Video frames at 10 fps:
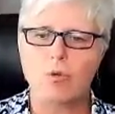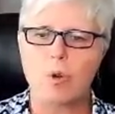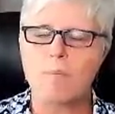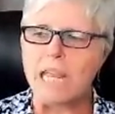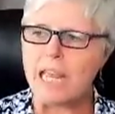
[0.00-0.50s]

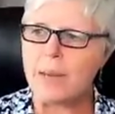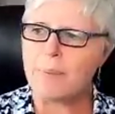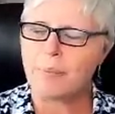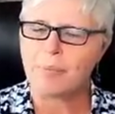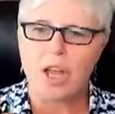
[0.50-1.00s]
For
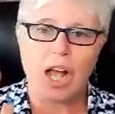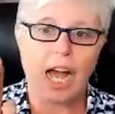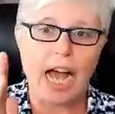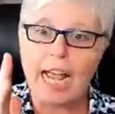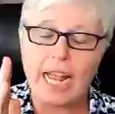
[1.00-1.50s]
me,
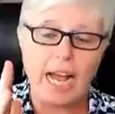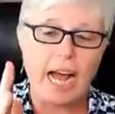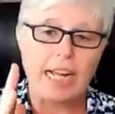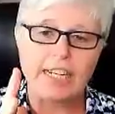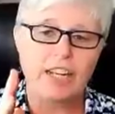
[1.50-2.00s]
I
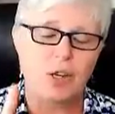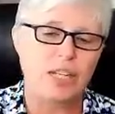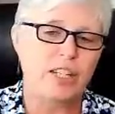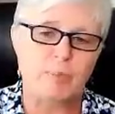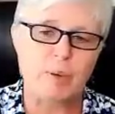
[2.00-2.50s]
I knew
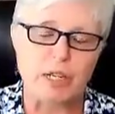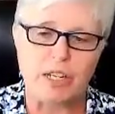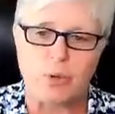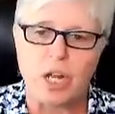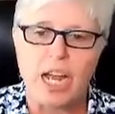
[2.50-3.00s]
and spirit
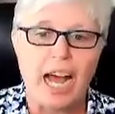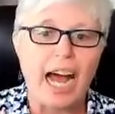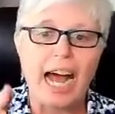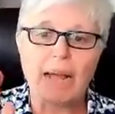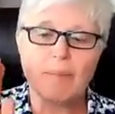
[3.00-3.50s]
knew.
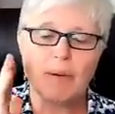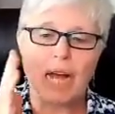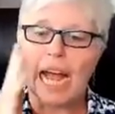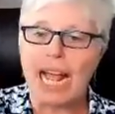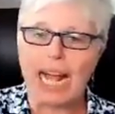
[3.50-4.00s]
I'm
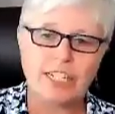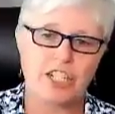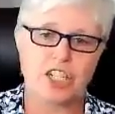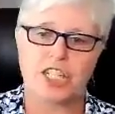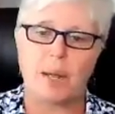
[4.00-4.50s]
I had to
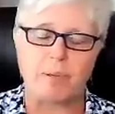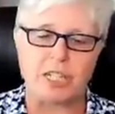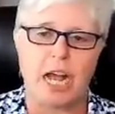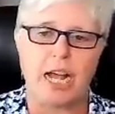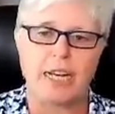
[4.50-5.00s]
just step
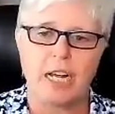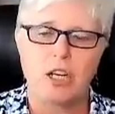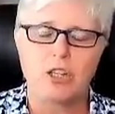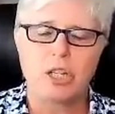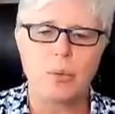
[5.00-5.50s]
aside
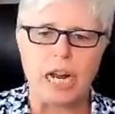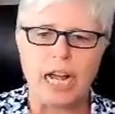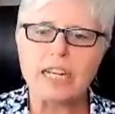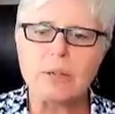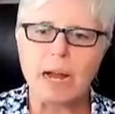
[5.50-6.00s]
so when
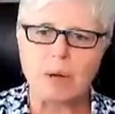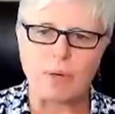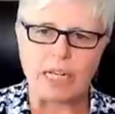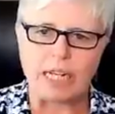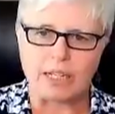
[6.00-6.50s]
I do my
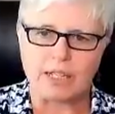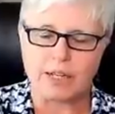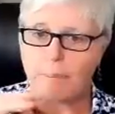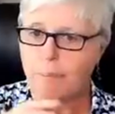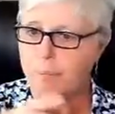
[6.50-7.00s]

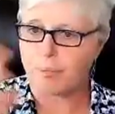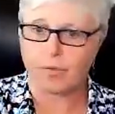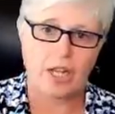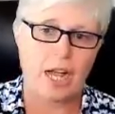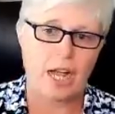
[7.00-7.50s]
readings,
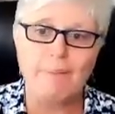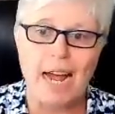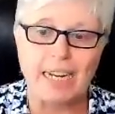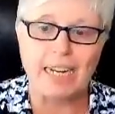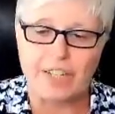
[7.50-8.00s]
I'm
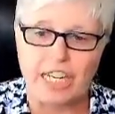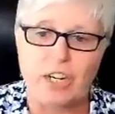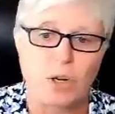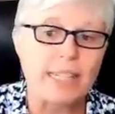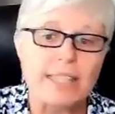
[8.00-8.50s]
not even
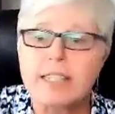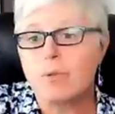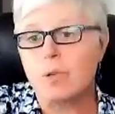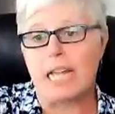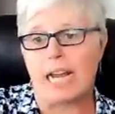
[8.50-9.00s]
here. It's
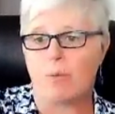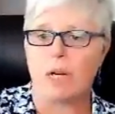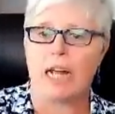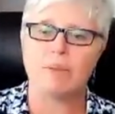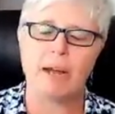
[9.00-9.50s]
like
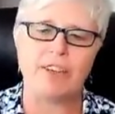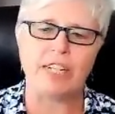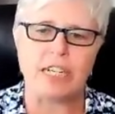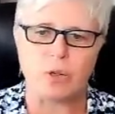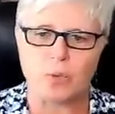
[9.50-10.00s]
when I do my
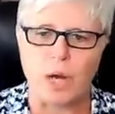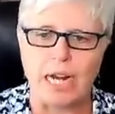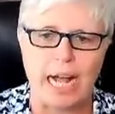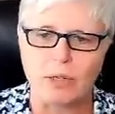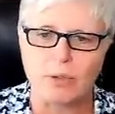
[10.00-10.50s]
videos,
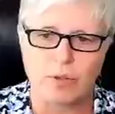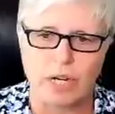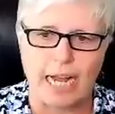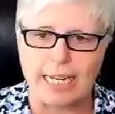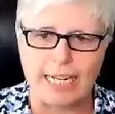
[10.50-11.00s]
right? I don't,
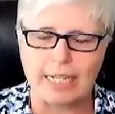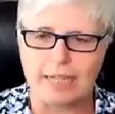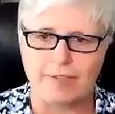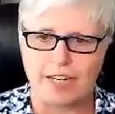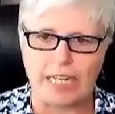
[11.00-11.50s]
I
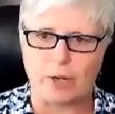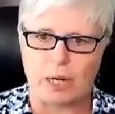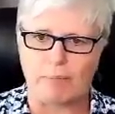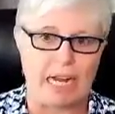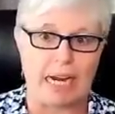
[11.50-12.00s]
end the video
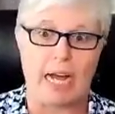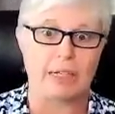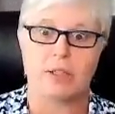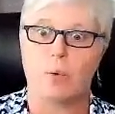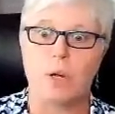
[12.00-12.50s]
and I'm like, I
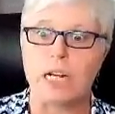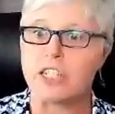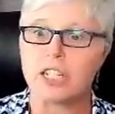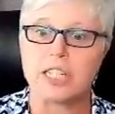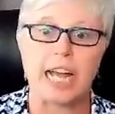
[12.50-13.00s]
don't know what I
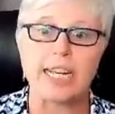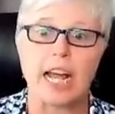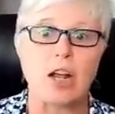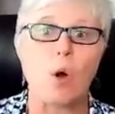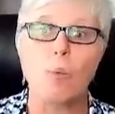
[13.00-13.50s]
just said.
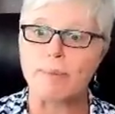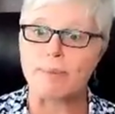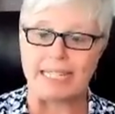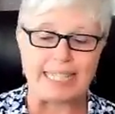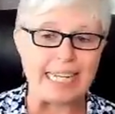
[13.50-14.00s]
And I, I don't know
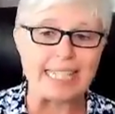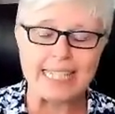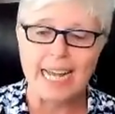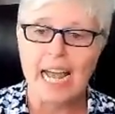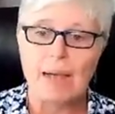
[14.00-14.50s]
what I
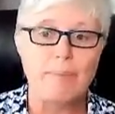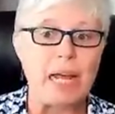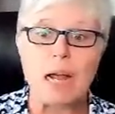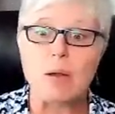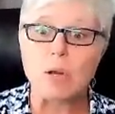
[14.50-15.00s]
said. Yeah.
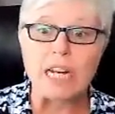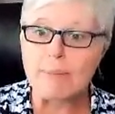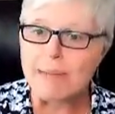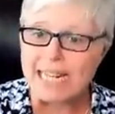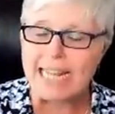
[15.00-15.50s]
Then I
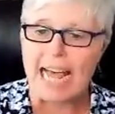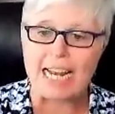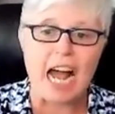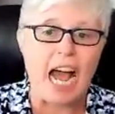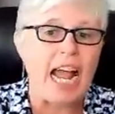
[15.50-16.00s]
really yeah. mean that.
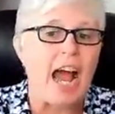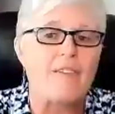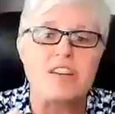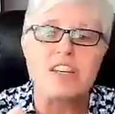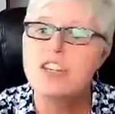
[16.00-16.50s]
I
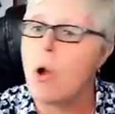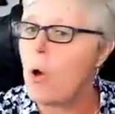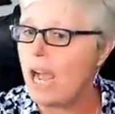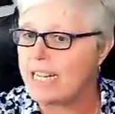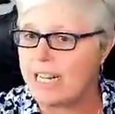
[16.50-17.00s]
have
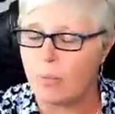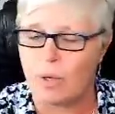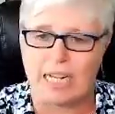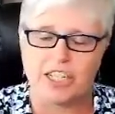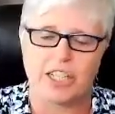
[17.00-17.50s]
no idea
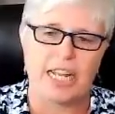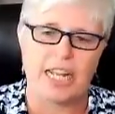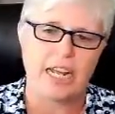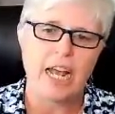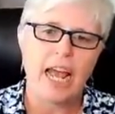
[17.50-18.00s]
what I just
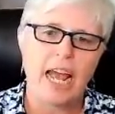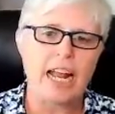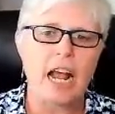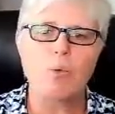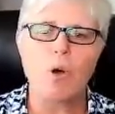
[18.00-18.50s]
said.
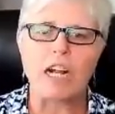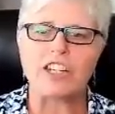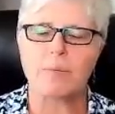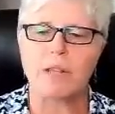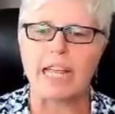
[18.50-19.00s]
And I
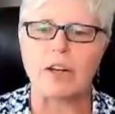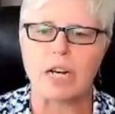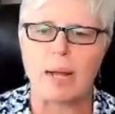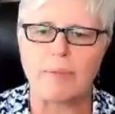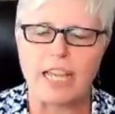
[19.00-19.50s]
watch them
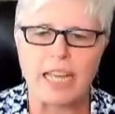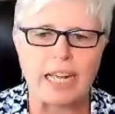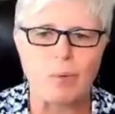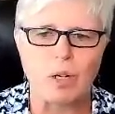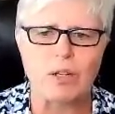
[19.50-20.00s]
later and I'm
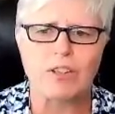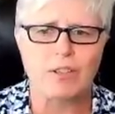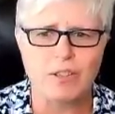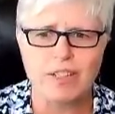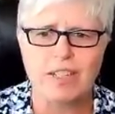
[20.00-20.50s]
thinking, well,
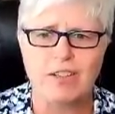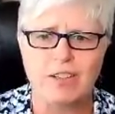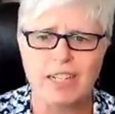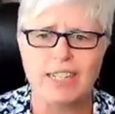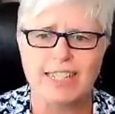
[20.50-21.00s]
Susan, you
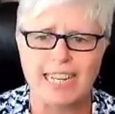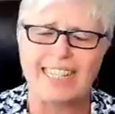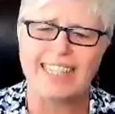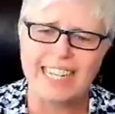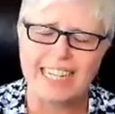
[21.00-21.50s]
could have
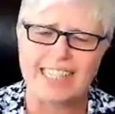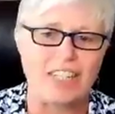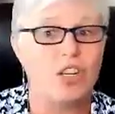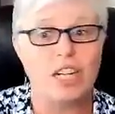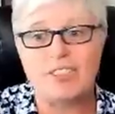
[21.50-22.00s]
said this
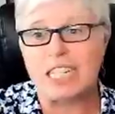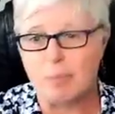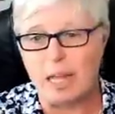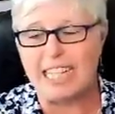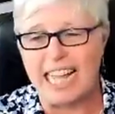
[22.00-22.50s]
and you could have
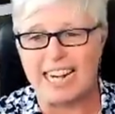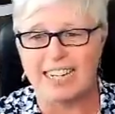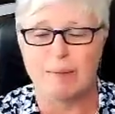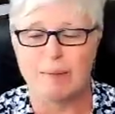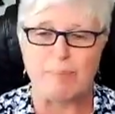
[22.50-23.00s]
explained that
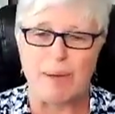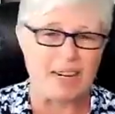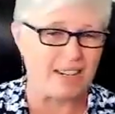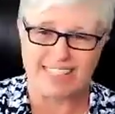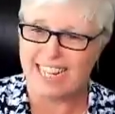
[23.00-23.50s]
a little bit
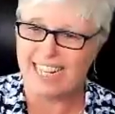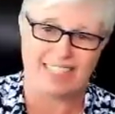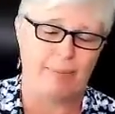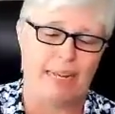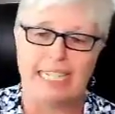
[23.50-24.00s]
better because that
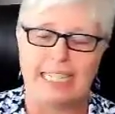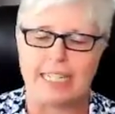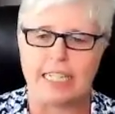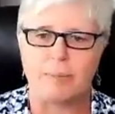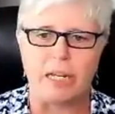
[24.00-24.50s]
doesn't make any
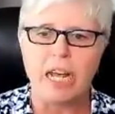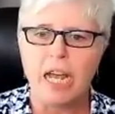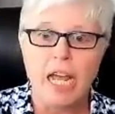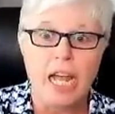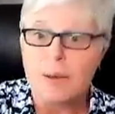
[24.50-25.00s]
sense. But
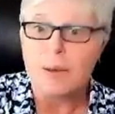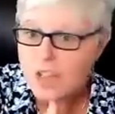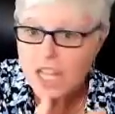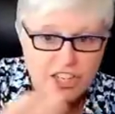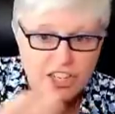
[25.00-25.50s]

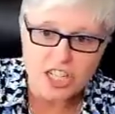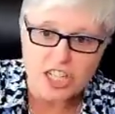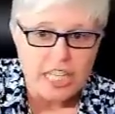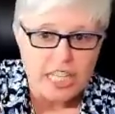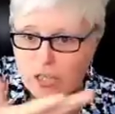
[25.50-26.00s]
it just,
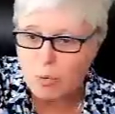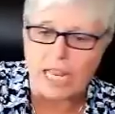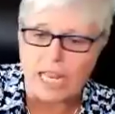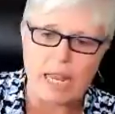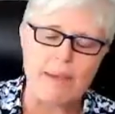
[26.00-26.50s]
that's
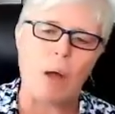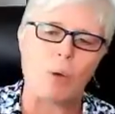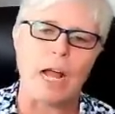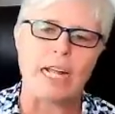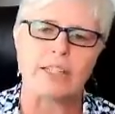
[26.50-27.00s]
what came
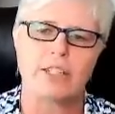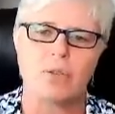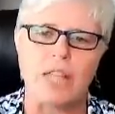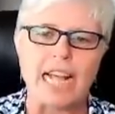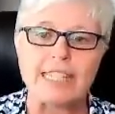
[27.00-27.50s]
out, right?
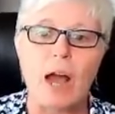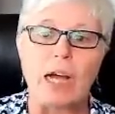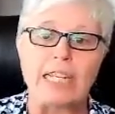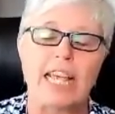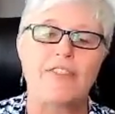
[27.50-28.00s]
So that's and
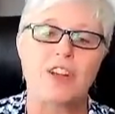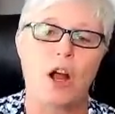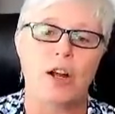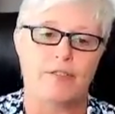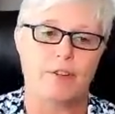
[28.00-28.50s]
it made
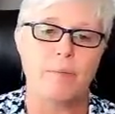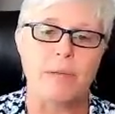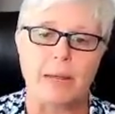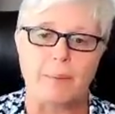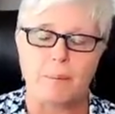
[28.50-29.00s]
sense to us.
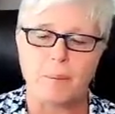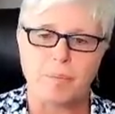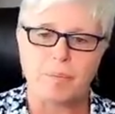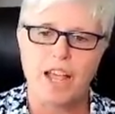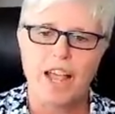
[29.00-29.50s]

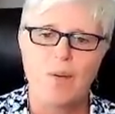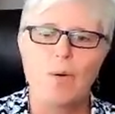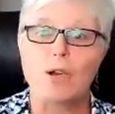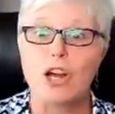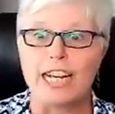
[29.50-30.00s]

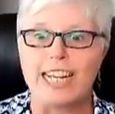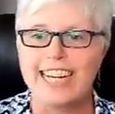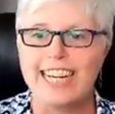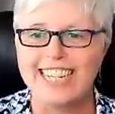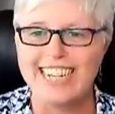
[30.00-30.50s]
Well, good.
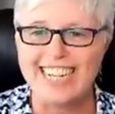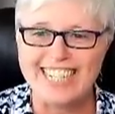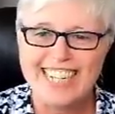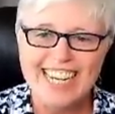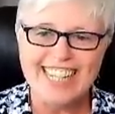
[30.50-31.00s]

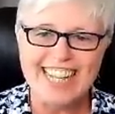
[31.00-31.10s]
Mm-hmm.